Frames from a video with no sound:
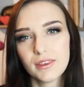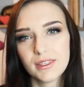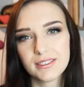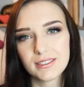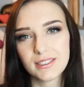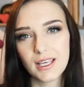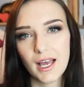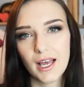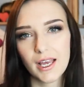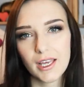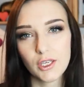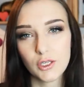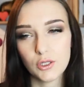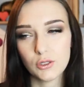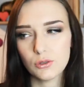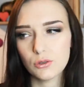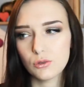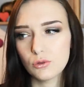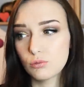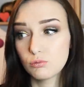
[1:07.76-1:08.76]
this guy
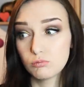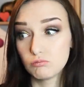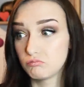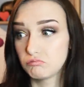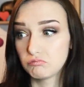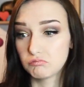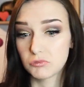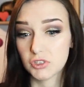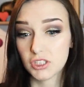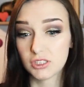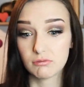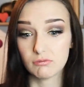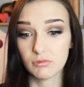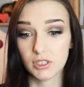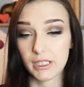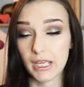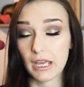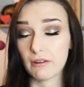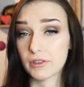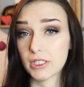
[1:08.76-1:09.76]
who doesn't
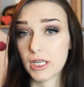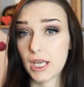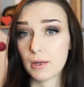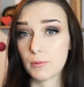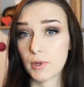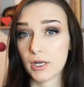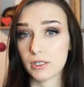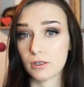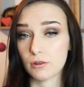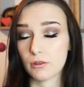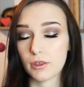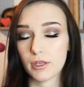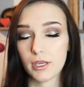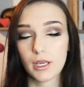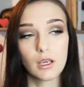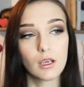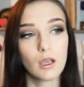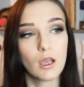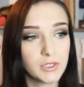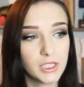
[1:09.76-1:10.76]
really have a name, I don't
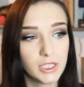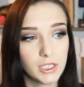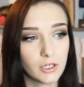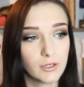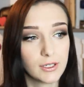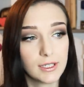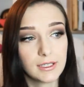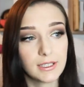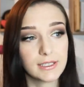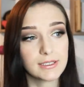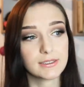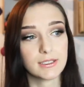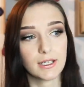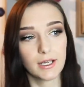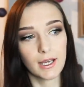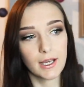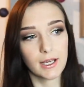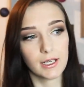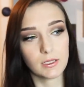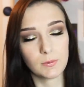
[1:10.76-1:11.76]
think. You know, he likes to
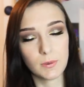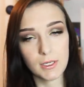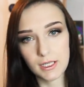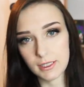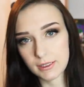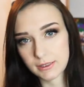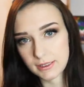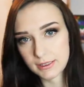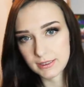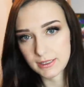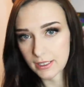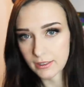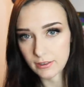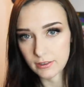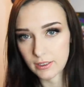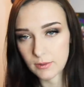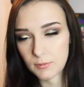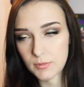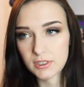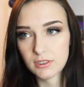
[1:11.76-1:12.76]
hide behind his
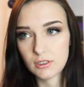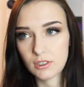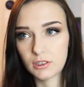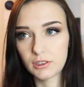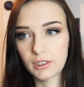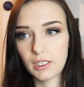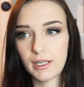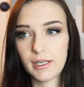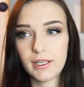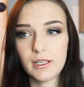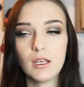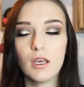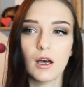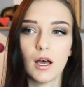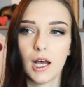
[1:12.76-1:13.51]
anonymity online.